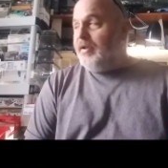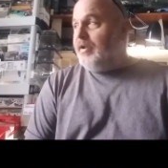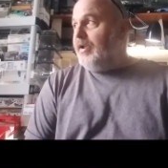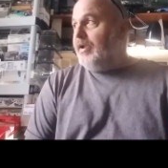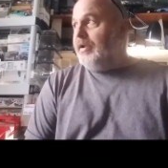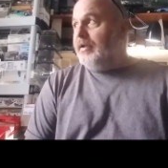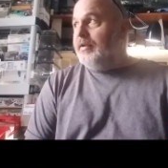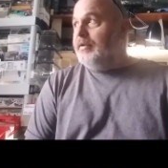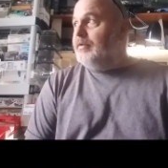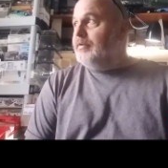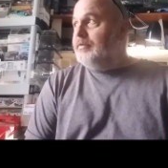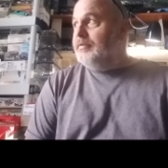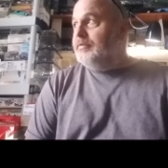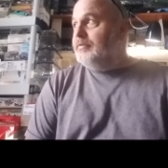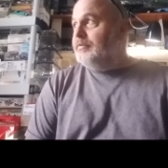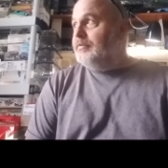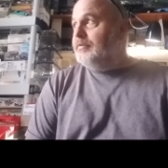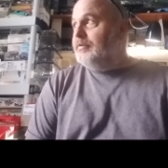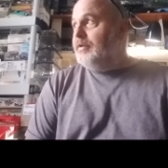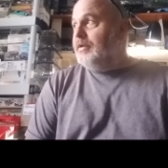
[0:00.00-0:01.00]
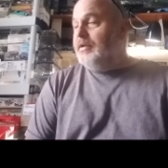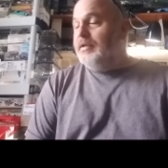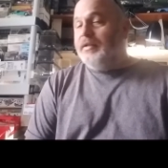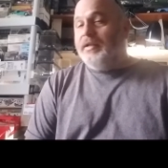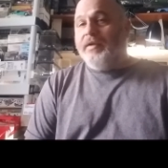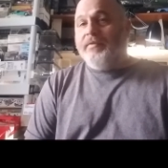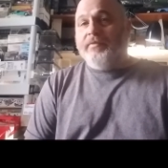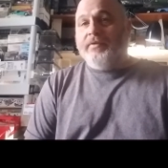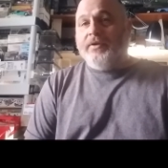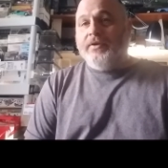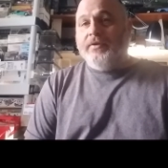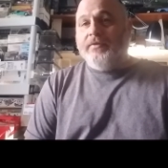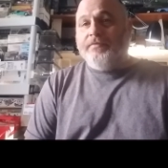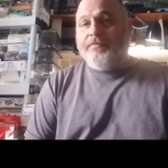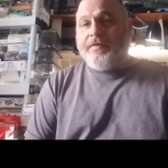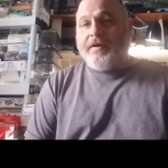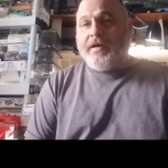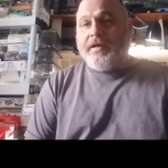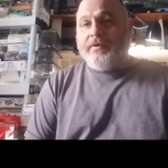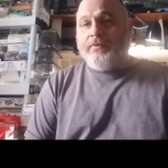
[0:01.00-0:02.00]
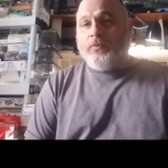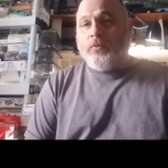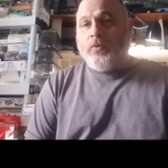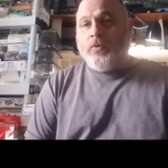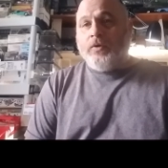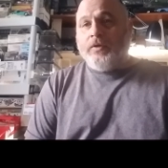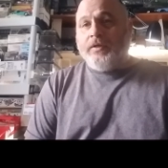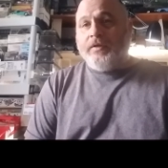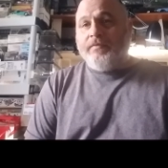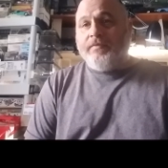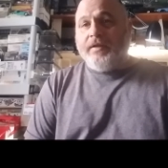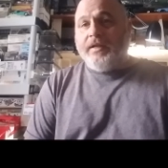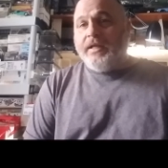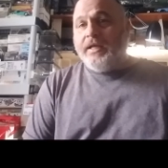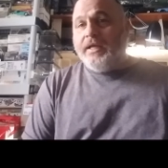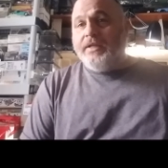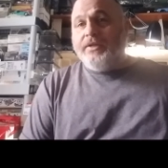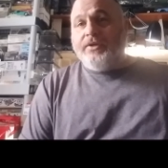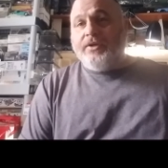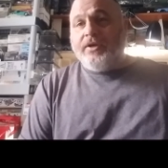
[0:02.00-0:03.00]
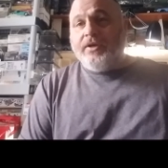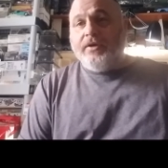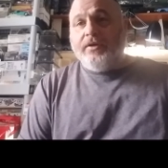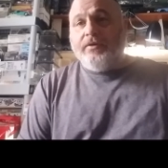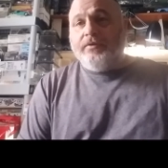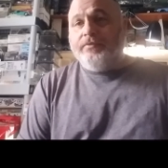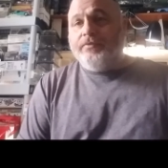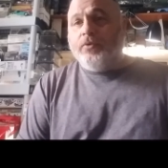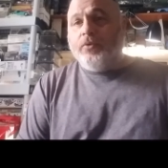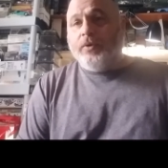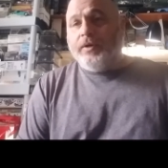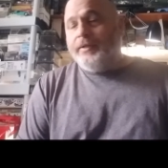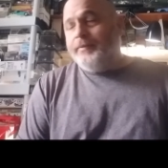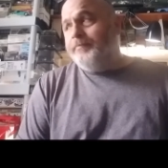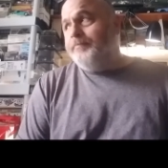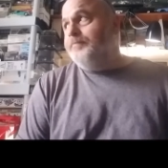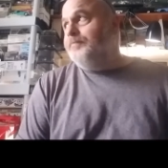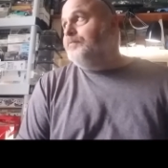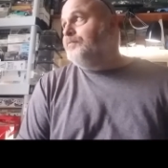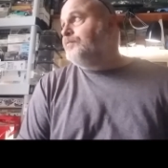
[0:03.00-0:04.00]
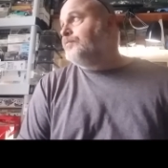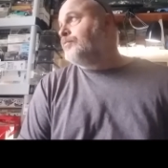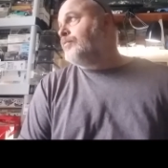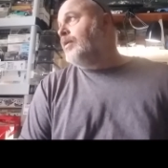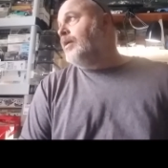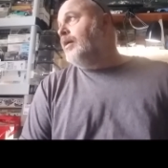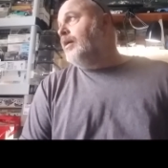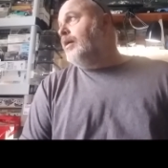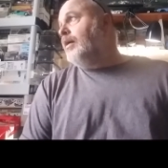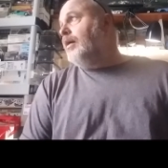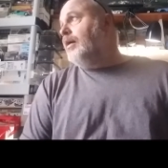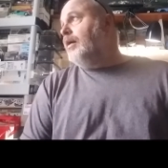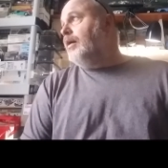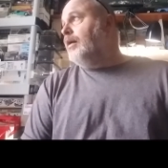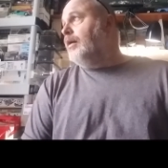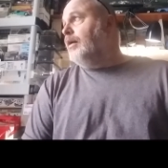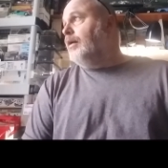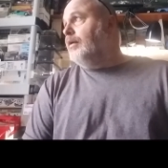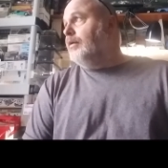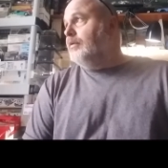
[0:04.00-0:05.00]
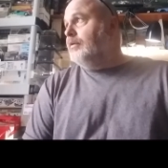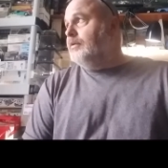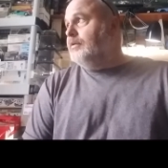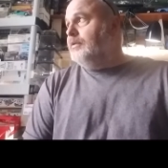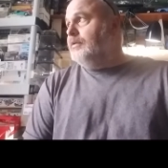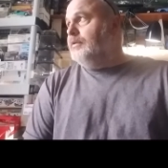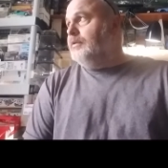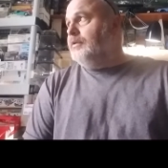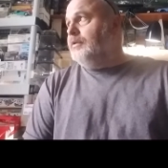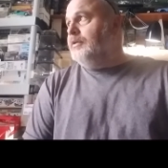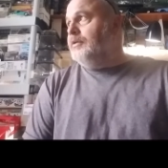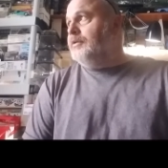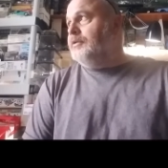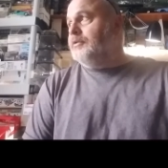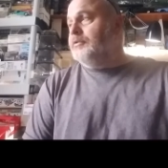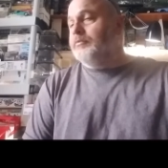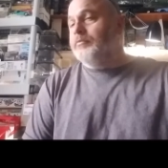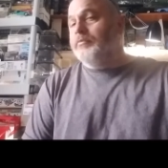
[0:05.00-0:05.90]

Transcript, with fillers: and never could find one. If you did, you couldn't afford it. Uh,